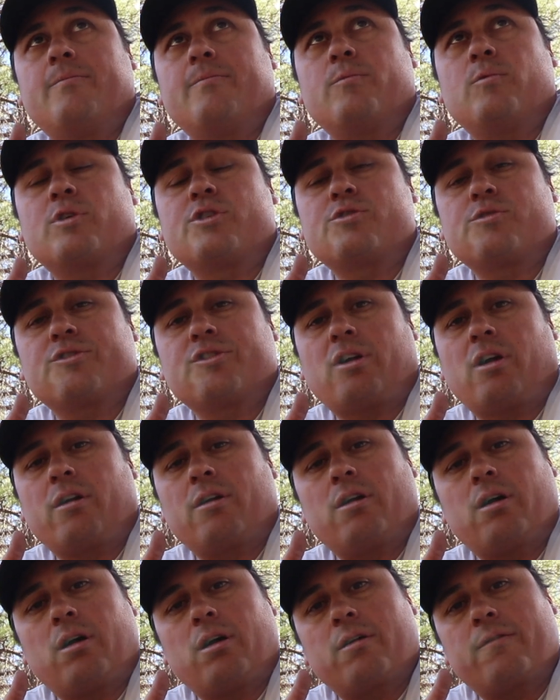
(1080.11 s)
which was
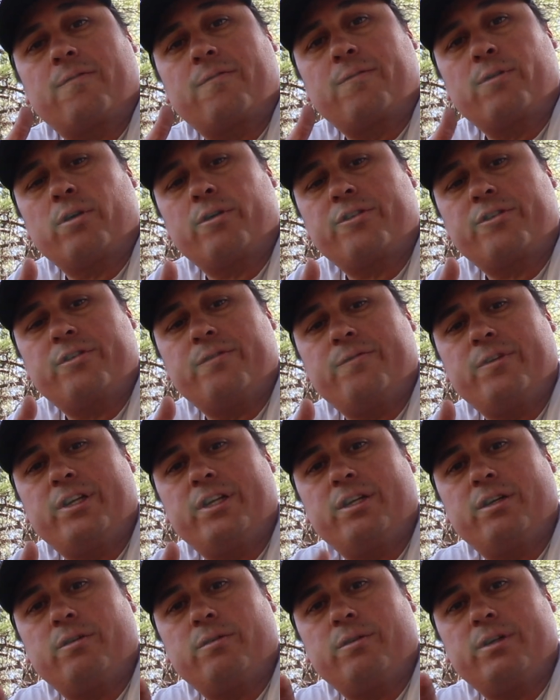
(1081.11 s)
our first
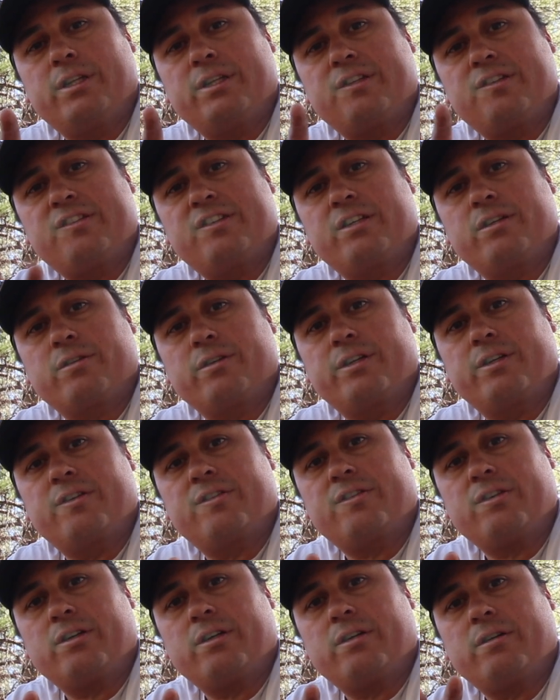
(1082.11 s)
video in the
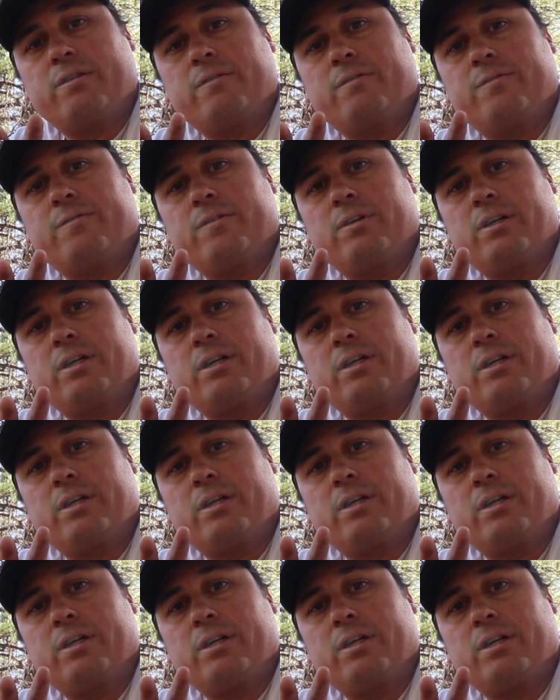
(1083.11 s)
series of